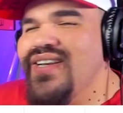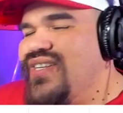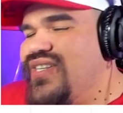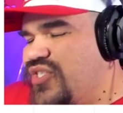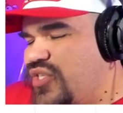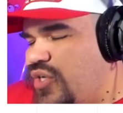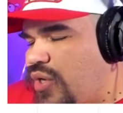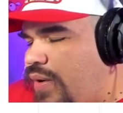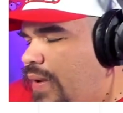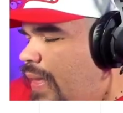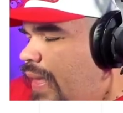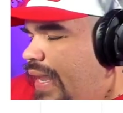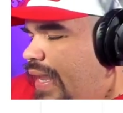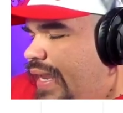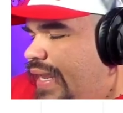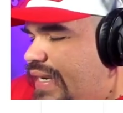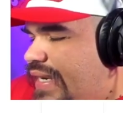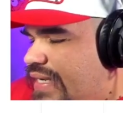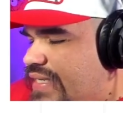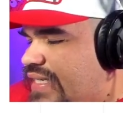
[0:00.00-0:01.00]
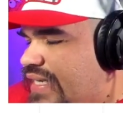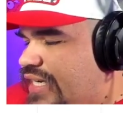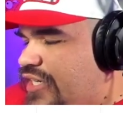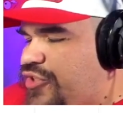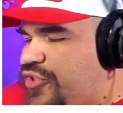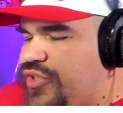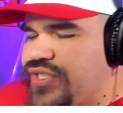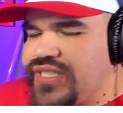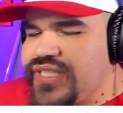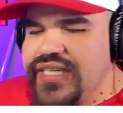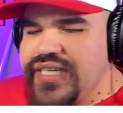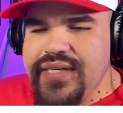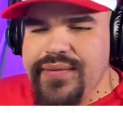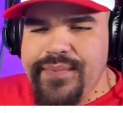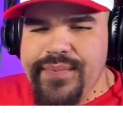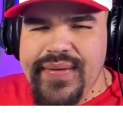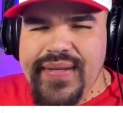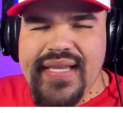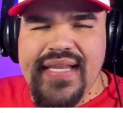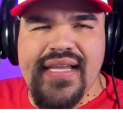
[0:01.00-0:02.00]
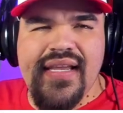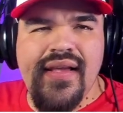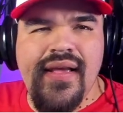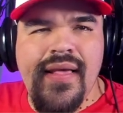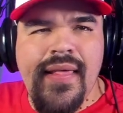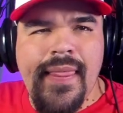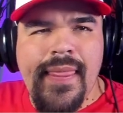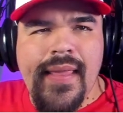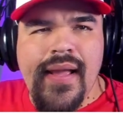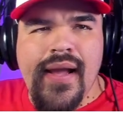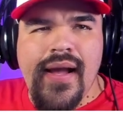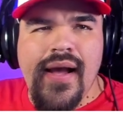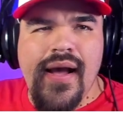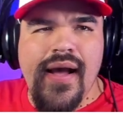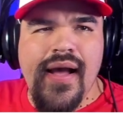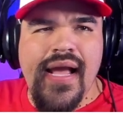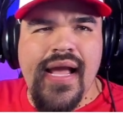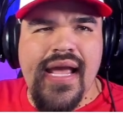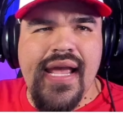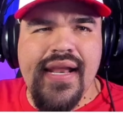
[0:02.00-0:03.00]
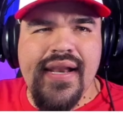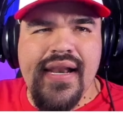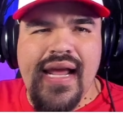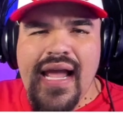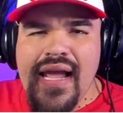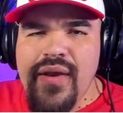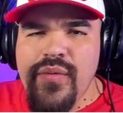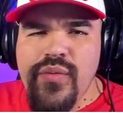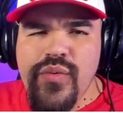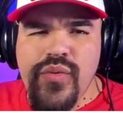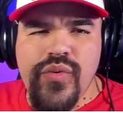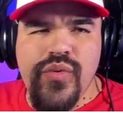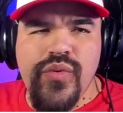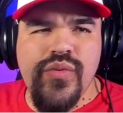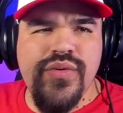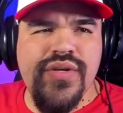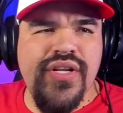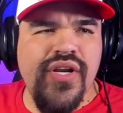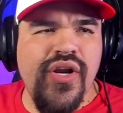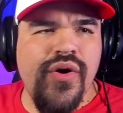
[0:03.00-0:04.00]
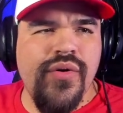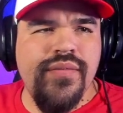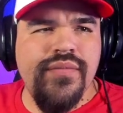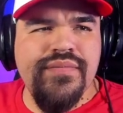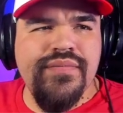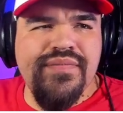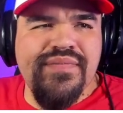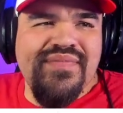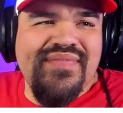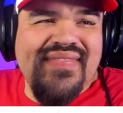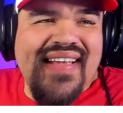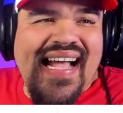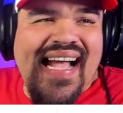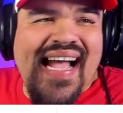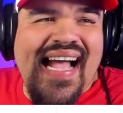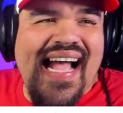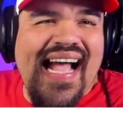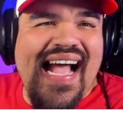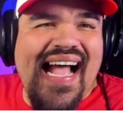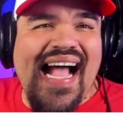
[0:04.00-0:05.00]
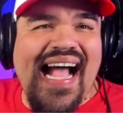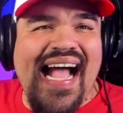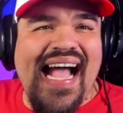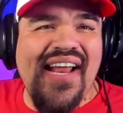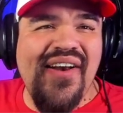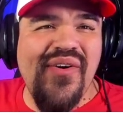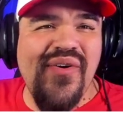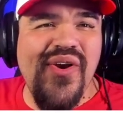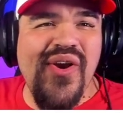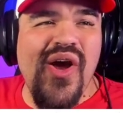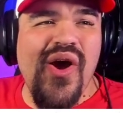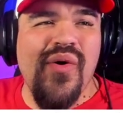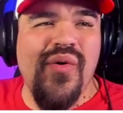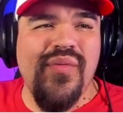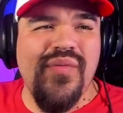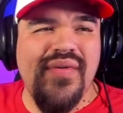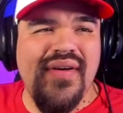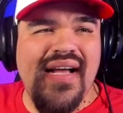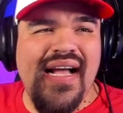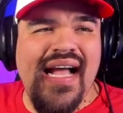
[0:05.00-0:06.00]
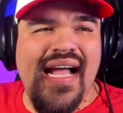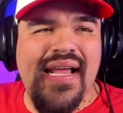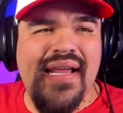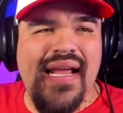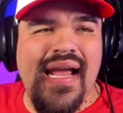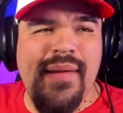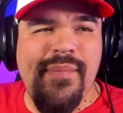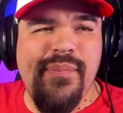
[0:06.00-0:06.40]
So it is interesting to me, and I will I don't know. I